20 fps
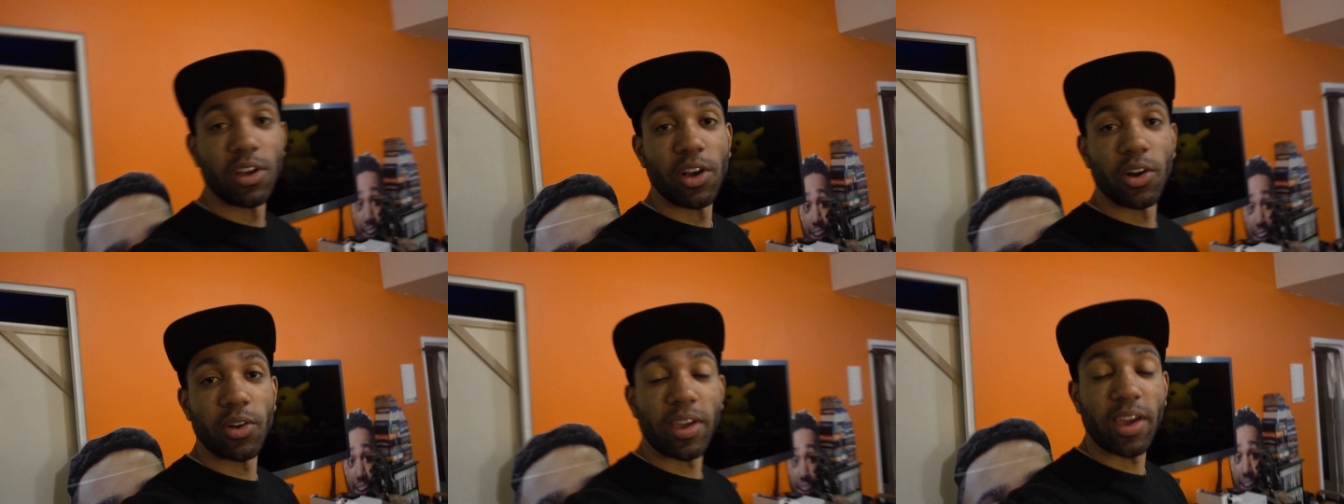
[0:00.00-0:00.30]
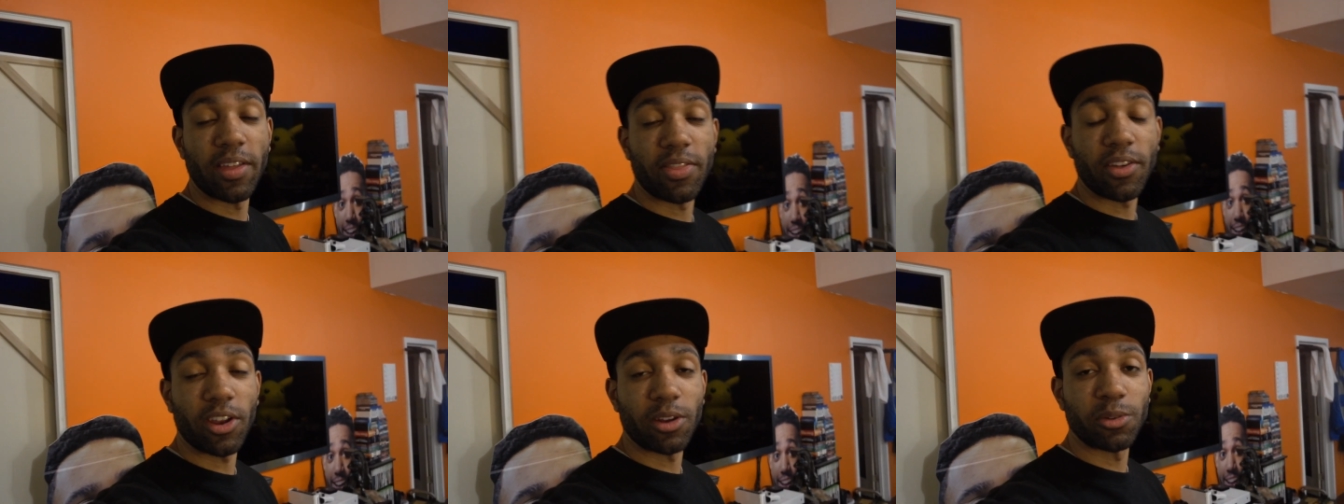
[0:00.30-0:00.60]

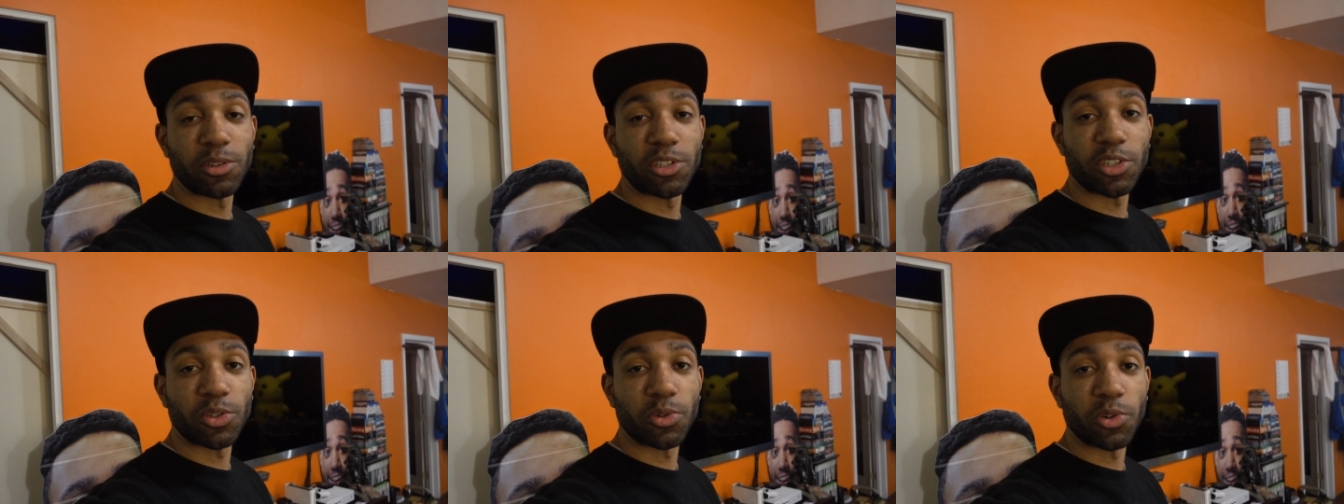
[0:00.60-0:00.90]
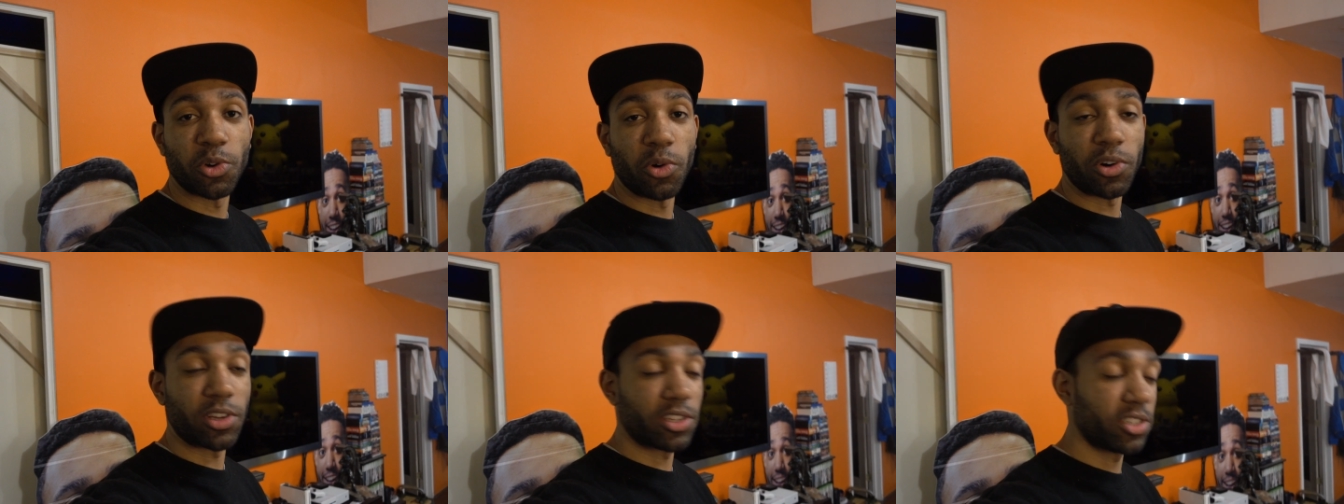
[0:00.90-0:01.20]
Okay, I thought I was just
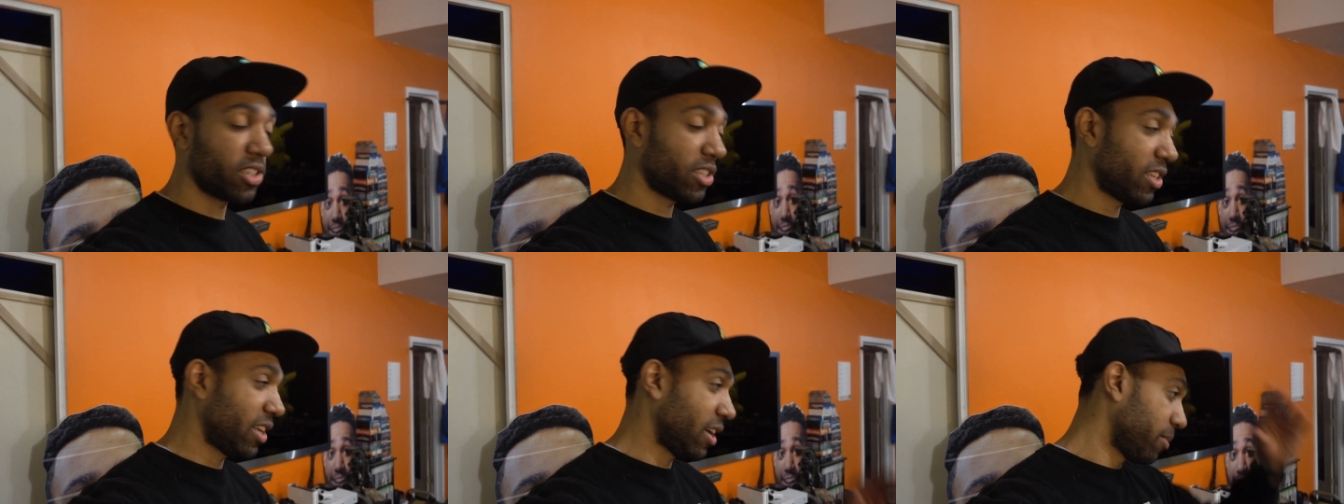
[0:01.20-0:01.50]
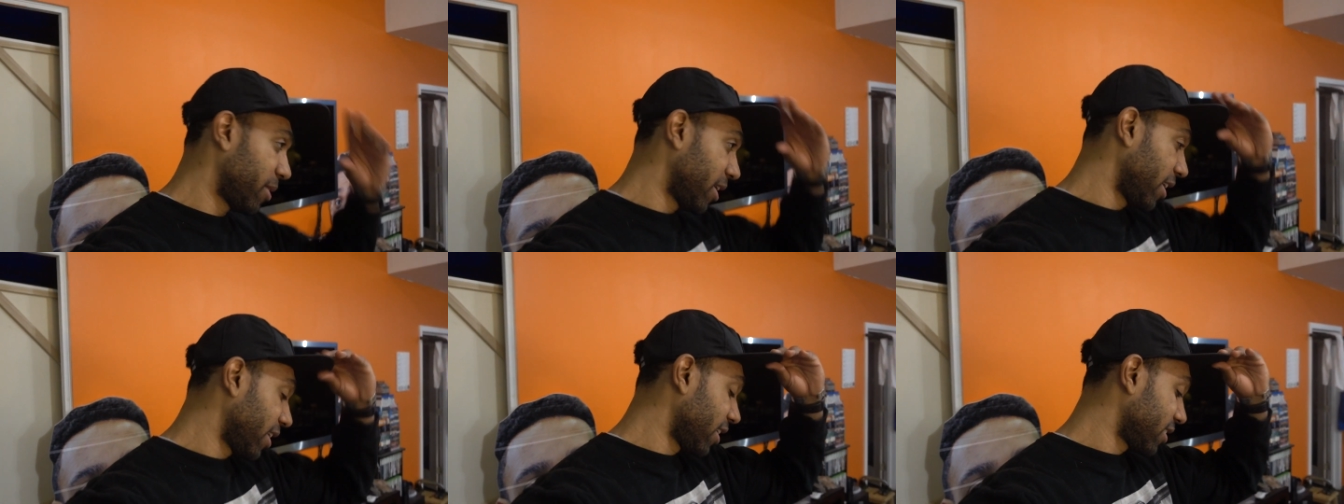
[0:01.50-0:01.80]
recording just
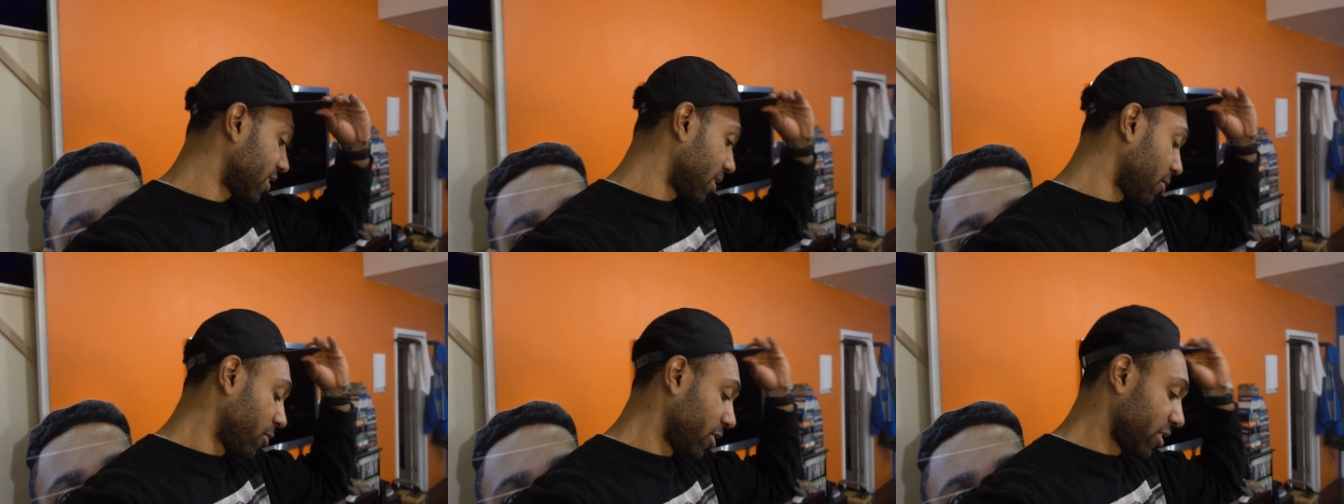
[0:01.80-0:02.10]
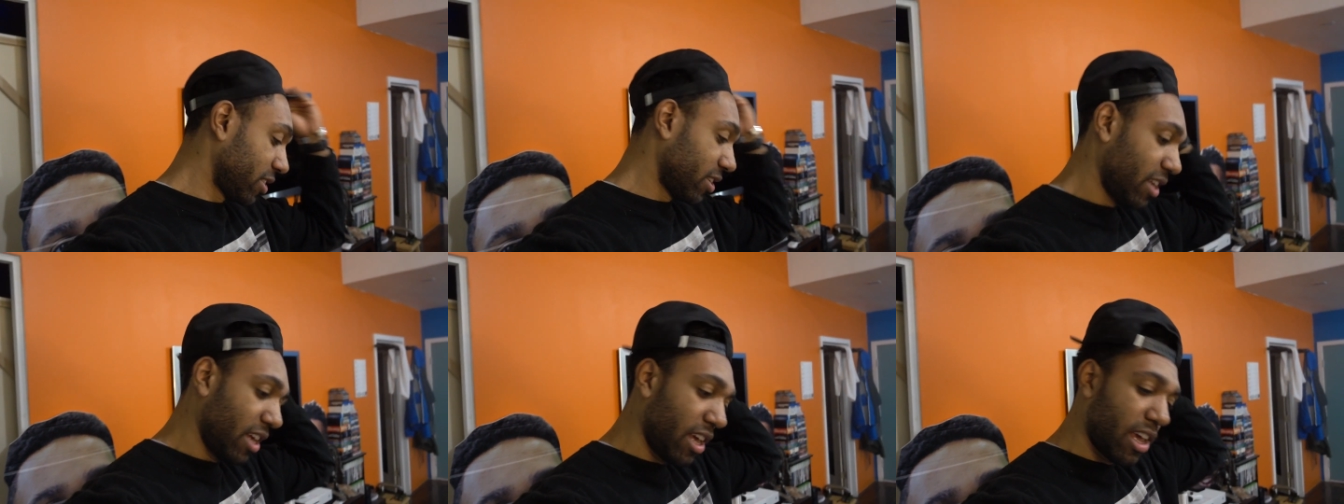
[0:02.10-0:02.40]
now, but I guess I
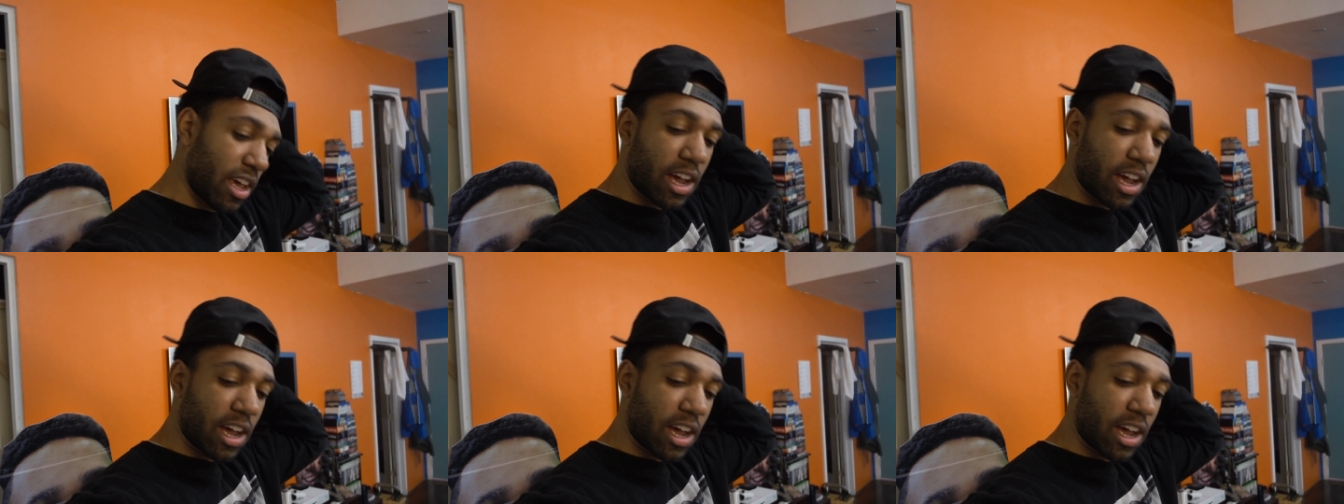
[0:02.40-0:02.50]
wasn't.